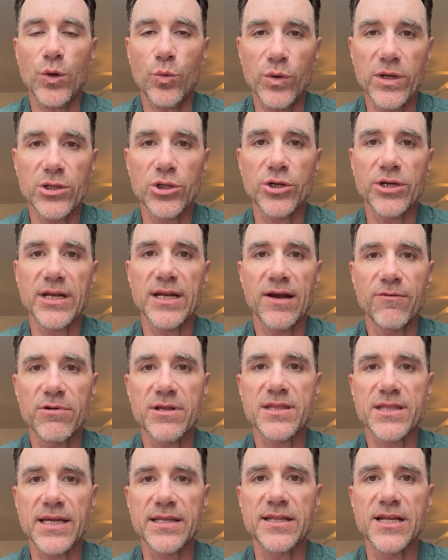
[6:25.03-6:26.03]
We look at
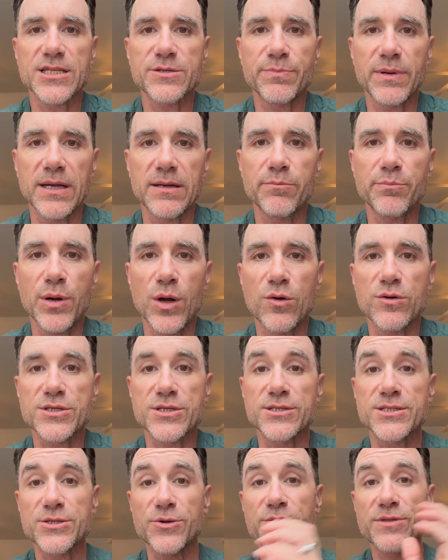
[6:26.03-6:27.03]
everything that's been
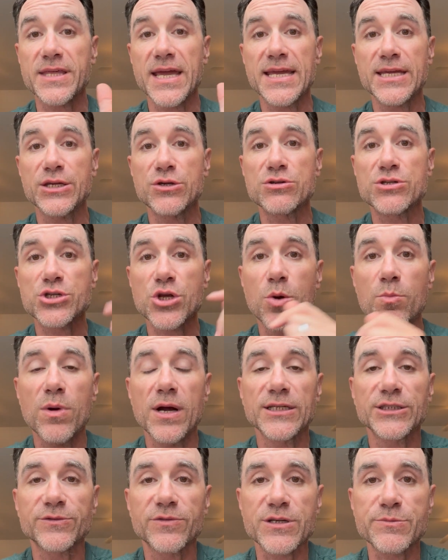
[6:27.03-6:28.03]
posted. So thank you so
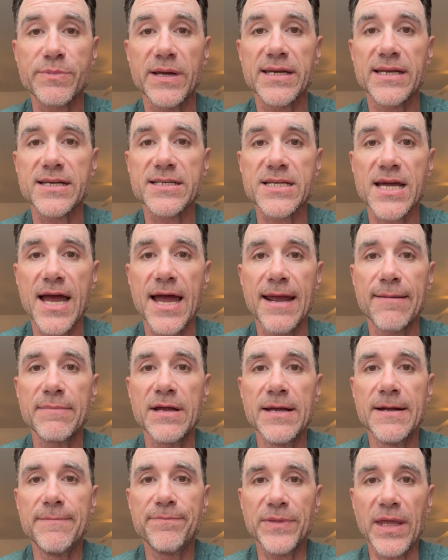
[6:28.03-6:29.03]
much for spending time,
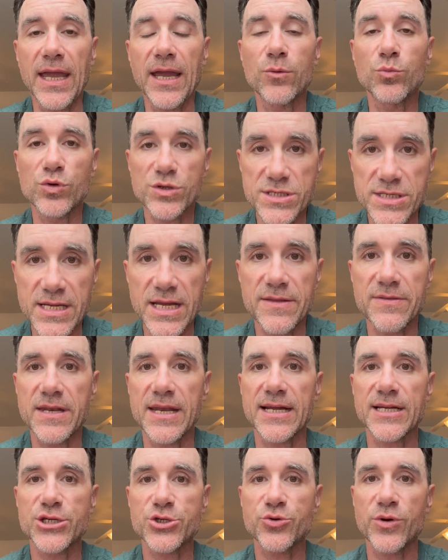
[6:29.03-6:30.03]
and we'll see you in the
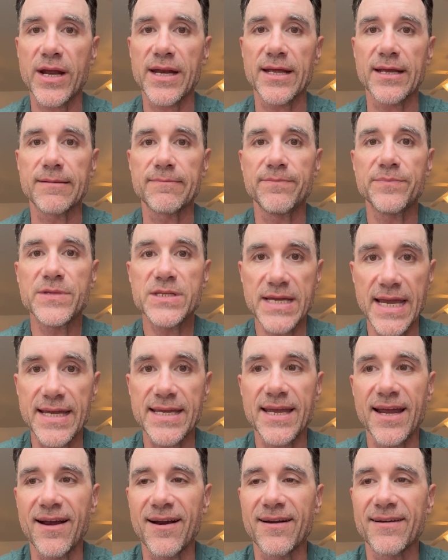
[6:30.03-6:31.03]
next training. Take
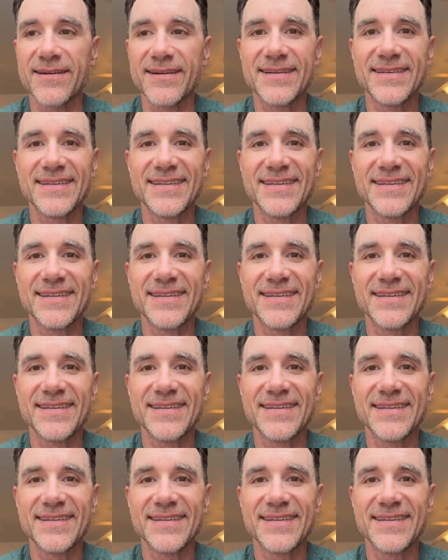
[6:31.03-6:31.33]
care.